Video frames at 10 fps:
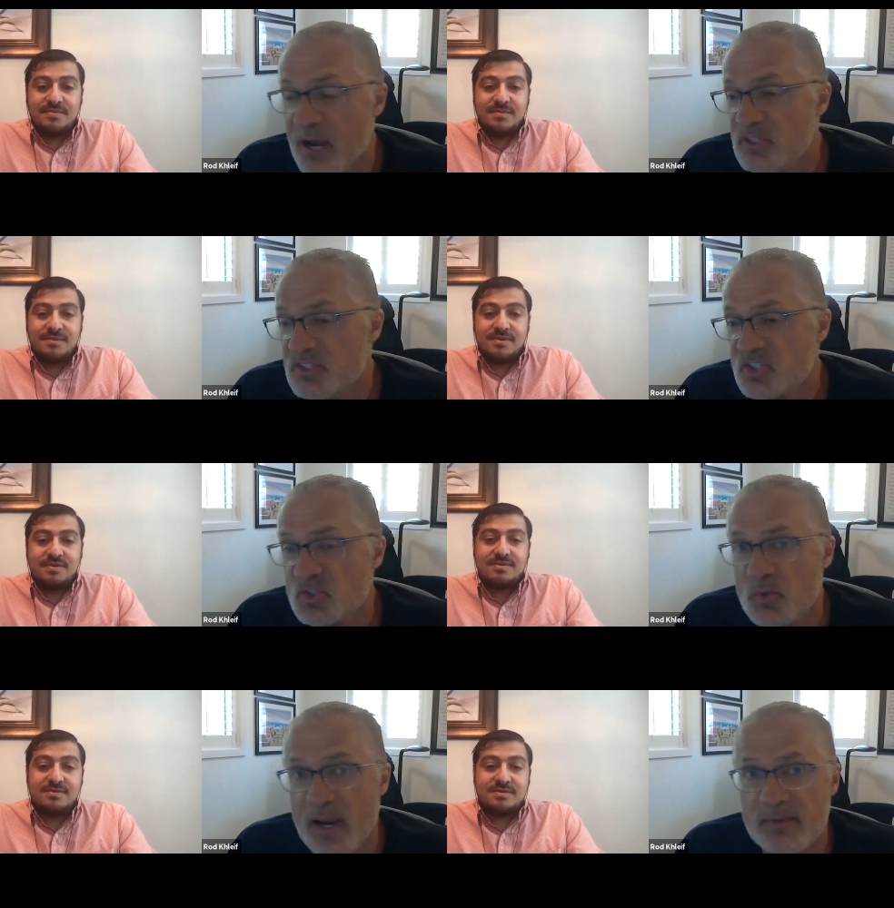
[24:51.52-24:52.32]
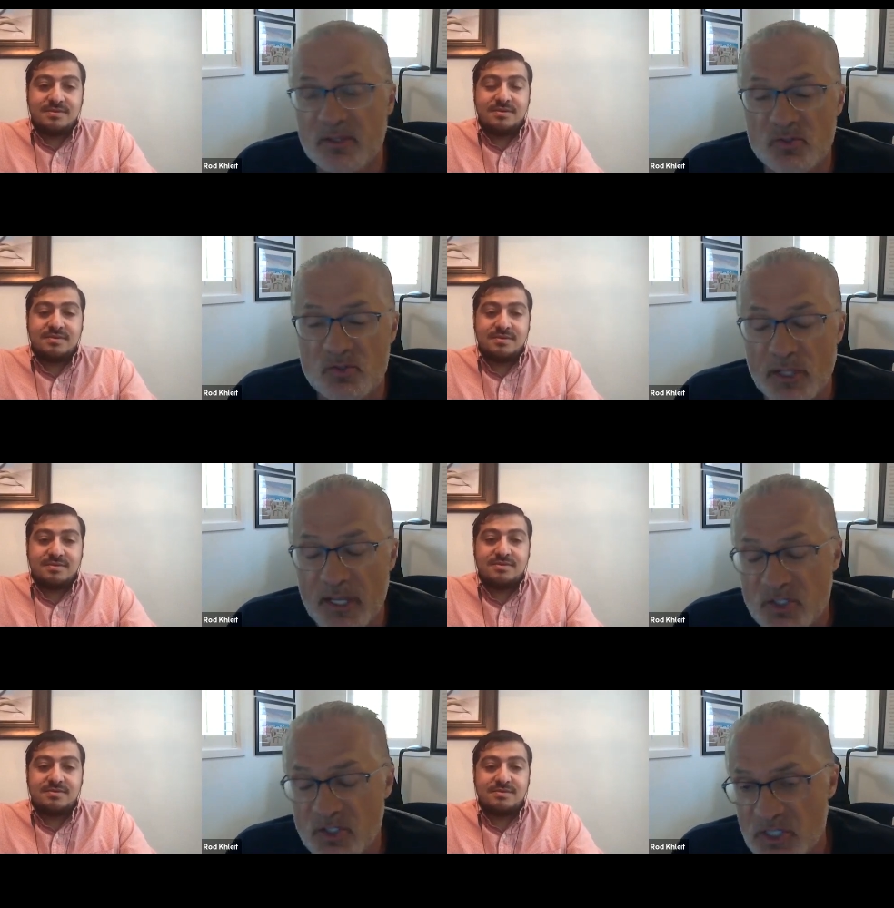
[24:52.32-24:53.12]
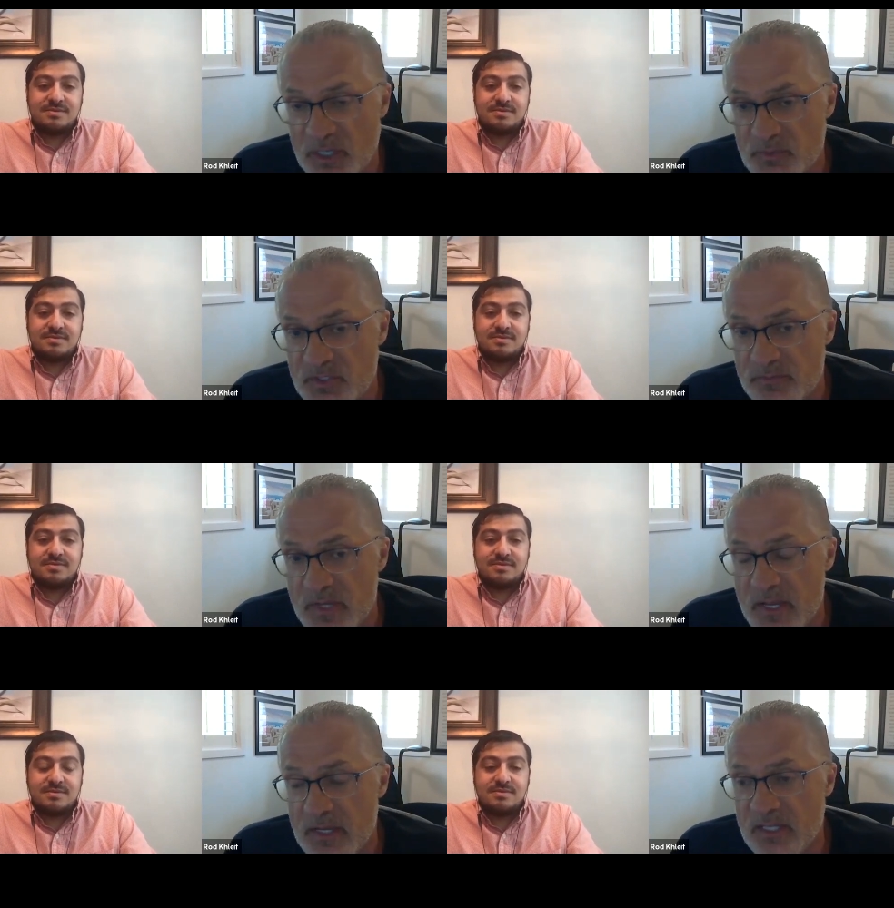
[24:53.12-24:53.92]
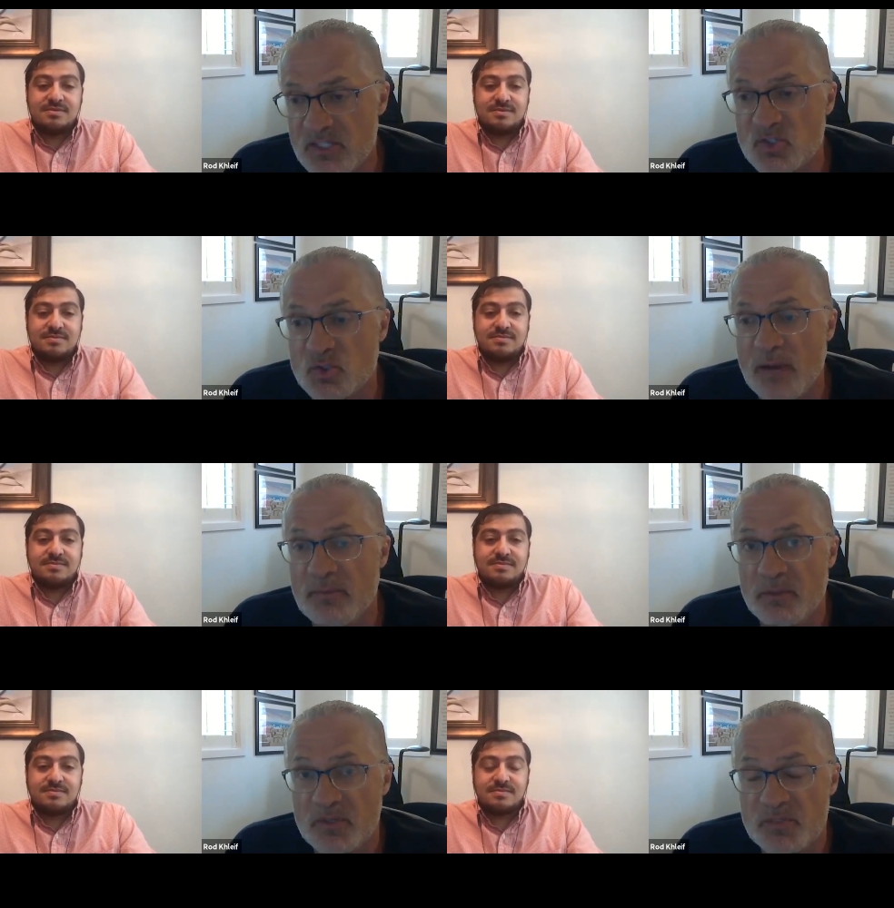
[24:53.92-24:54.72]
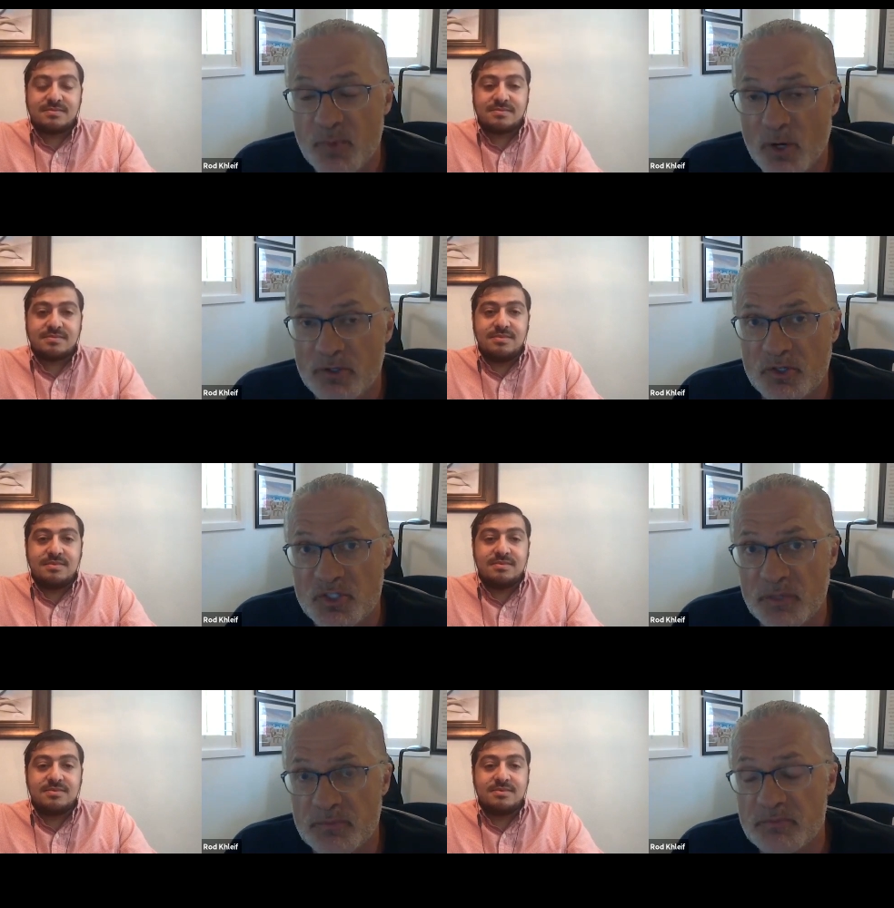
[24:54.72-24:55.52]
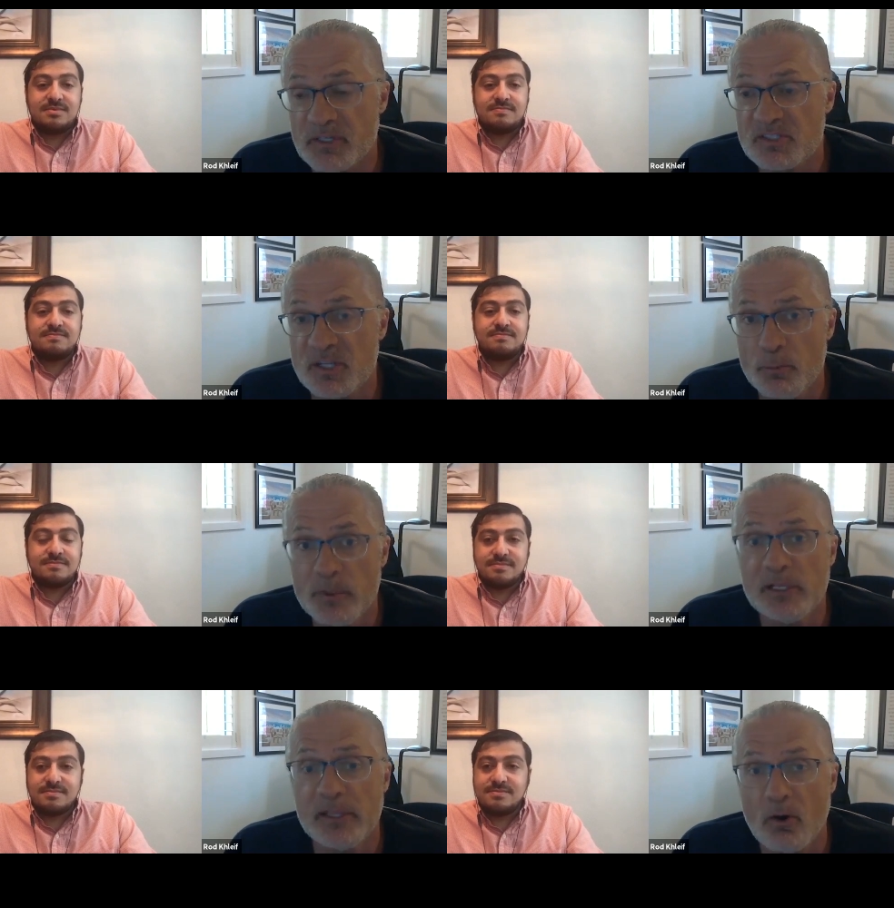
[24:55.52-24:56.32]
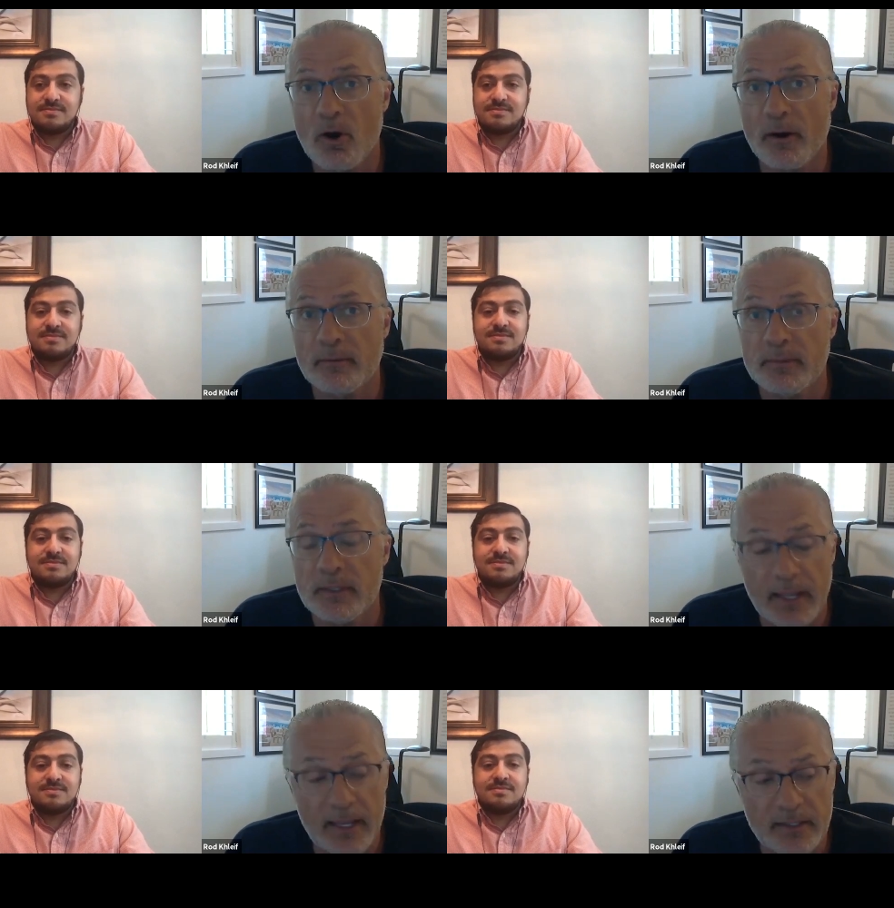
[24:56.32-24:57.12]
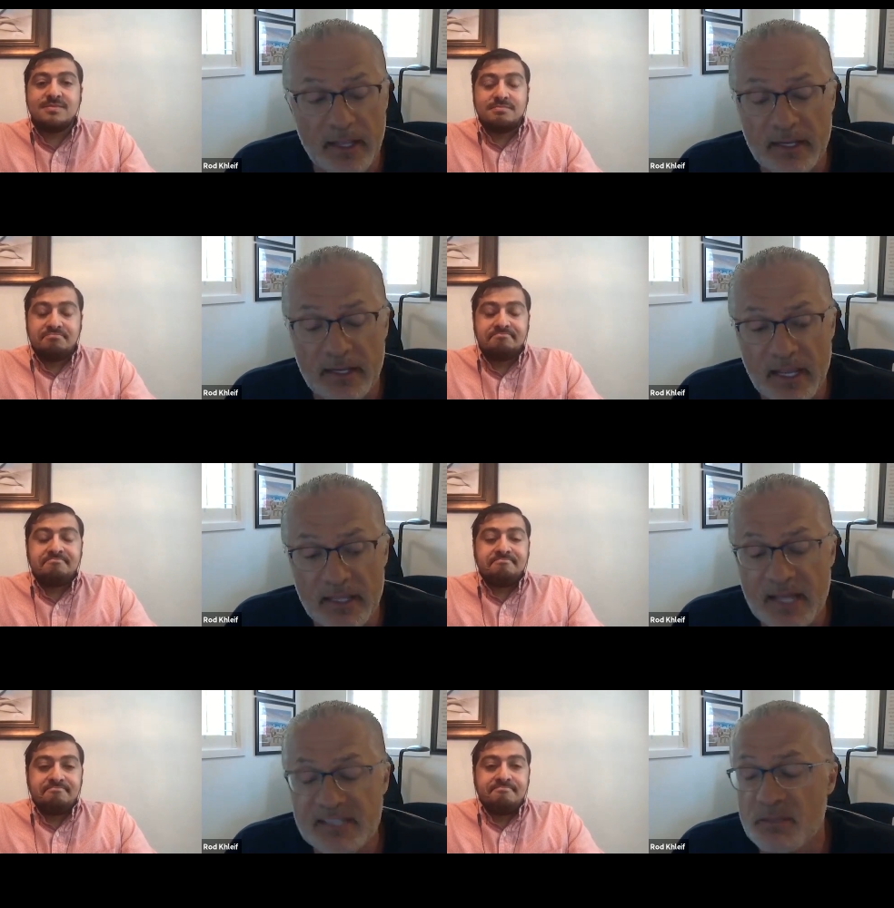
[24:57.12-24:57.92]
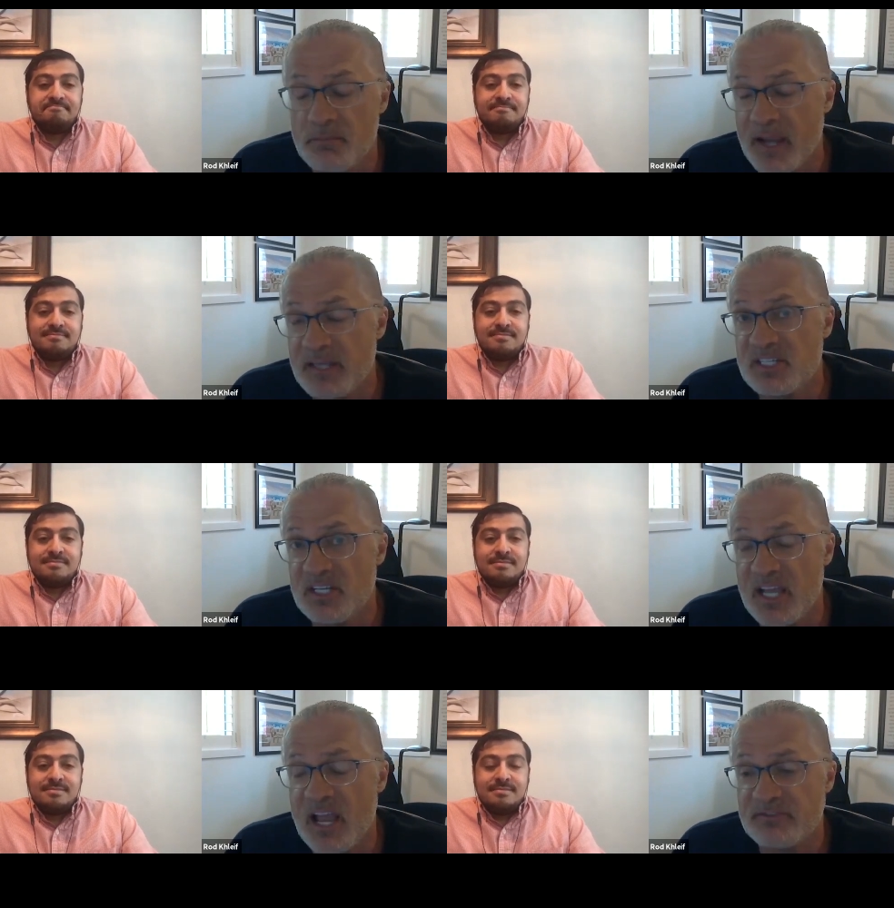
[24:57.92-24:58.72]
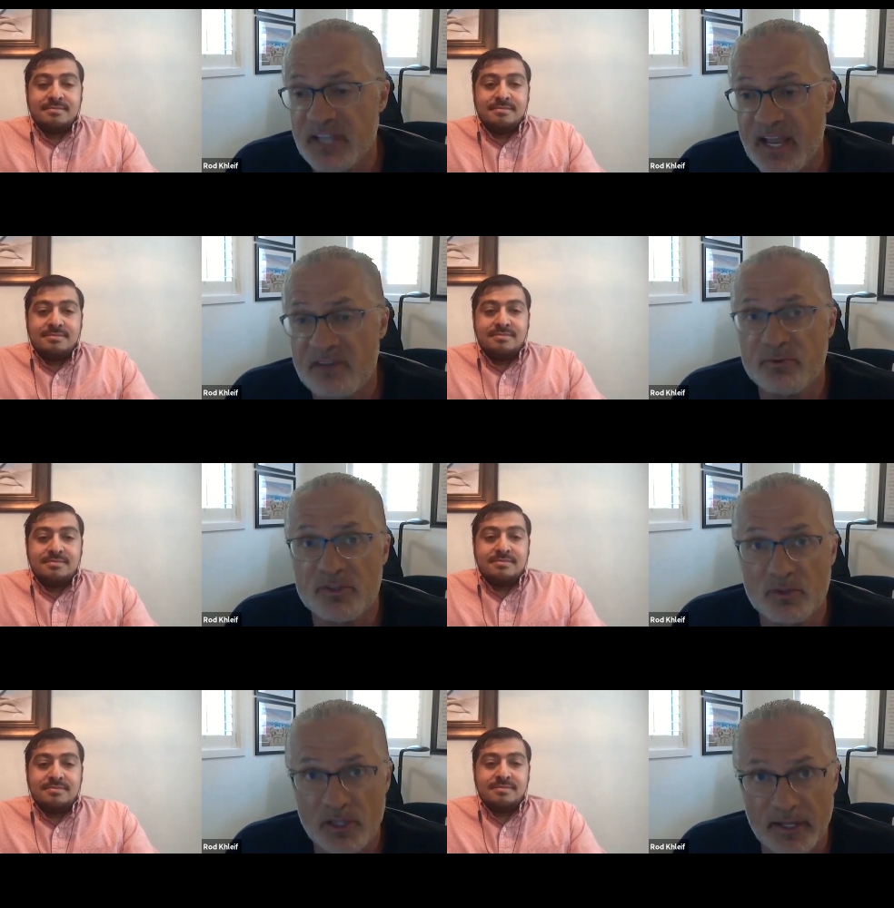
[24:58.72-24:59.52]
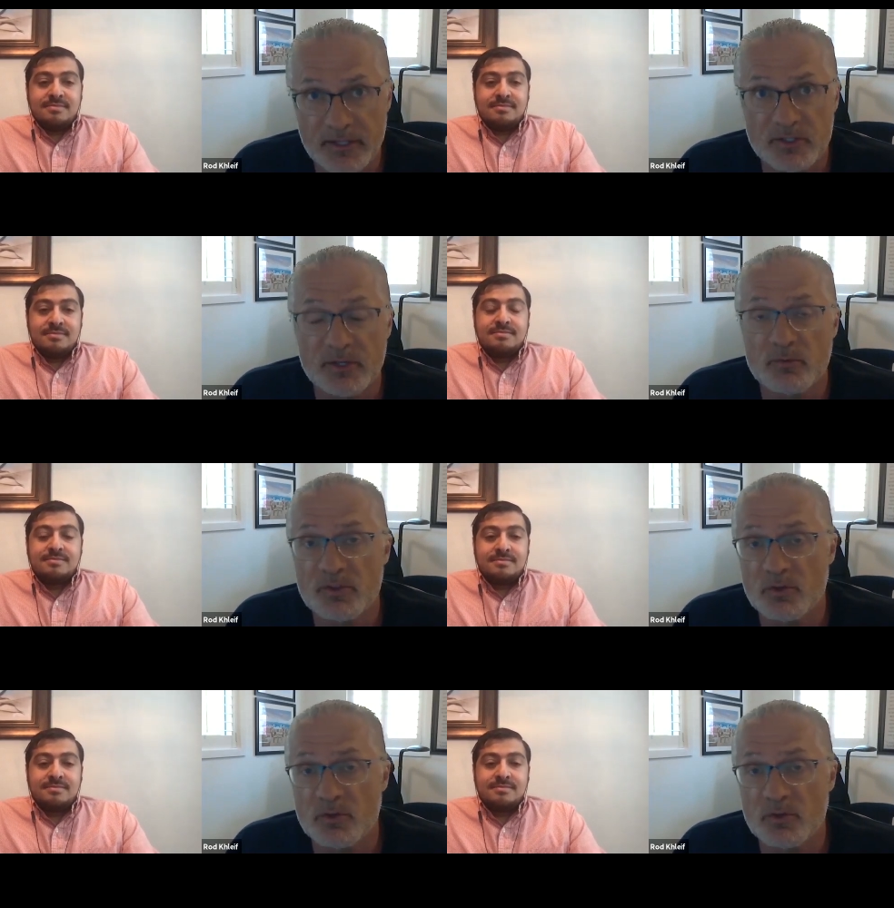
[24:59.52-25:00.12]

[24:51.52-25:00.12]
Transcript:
Speaker 1: describing those relationships. He's describing them as partnerships because they really are. And, and, and that's the mindset you have to have with your lender and with your